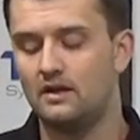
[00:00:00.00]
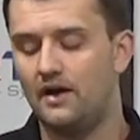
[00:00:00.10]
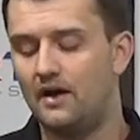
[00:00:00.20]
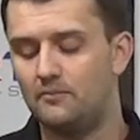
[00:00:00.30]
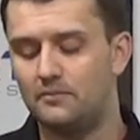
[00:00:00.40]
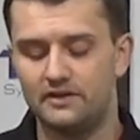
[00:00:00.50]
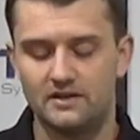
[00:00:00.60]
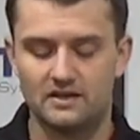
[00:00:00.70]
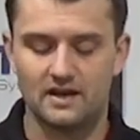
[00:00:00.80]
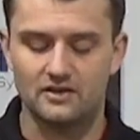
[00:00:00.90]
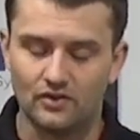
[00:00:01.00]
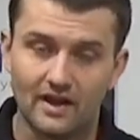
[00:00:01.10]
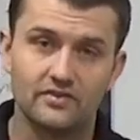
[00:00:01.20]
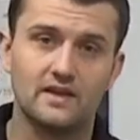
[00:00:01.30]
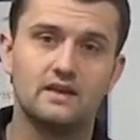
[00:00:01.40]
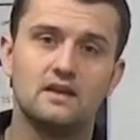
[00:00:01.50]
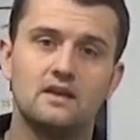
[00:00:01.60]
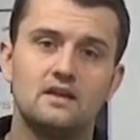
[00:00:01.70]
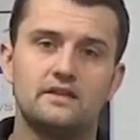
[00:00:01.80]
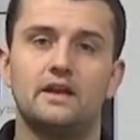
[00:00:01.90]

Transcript: um, but then again you have got that, that